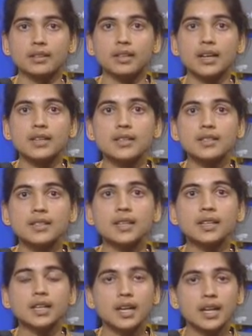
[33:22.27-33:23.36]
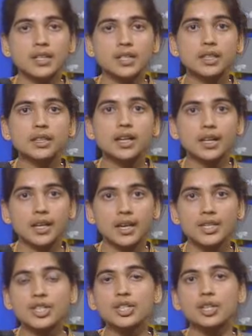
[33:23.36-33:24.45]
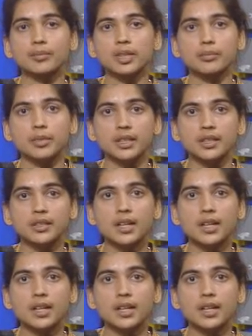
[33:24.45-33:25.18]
That is the conditioning or aging of the meat.